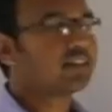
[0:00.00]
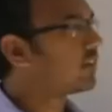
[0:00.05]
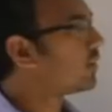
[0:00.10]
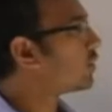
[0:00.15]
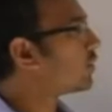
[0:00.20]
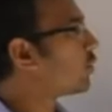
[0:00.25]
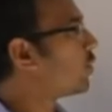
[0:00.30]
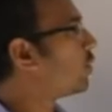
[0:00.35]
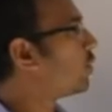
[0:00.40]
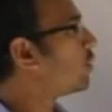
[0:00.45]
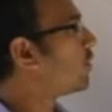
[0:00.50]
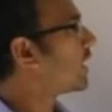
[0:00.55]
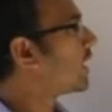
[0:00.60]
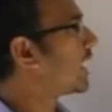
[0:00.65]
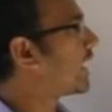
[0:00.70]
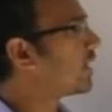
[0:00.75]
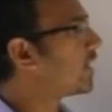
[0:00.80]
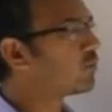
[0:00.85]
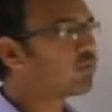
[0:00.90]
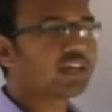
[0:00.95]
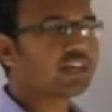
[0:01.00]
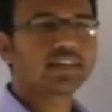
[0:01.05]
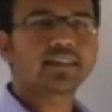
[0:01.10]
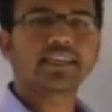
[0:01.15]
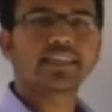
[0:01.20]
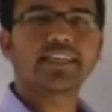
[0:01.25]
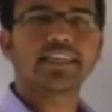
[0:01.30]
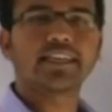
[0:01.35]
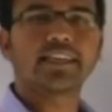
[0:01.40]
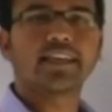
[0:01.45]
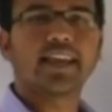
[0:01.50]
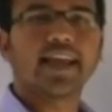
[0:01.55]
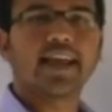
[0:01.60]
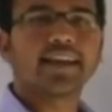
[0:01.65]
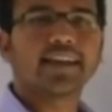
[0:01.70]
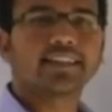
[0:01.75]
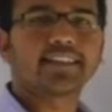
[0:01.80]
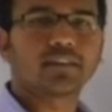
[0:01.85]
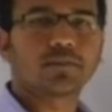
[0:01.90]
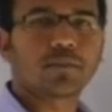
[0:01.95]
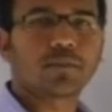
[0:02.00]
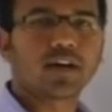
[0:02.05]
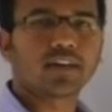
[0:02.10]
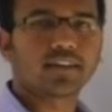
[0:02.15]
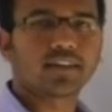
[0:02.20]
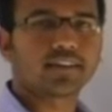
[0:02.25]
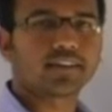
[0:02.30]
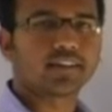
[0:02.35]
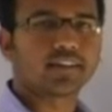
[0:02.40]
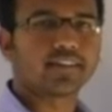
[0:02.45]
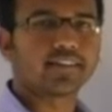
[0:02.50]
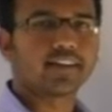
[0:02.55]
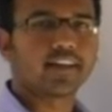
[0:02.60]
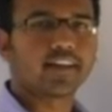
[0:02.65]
So here we are treating light as a particle.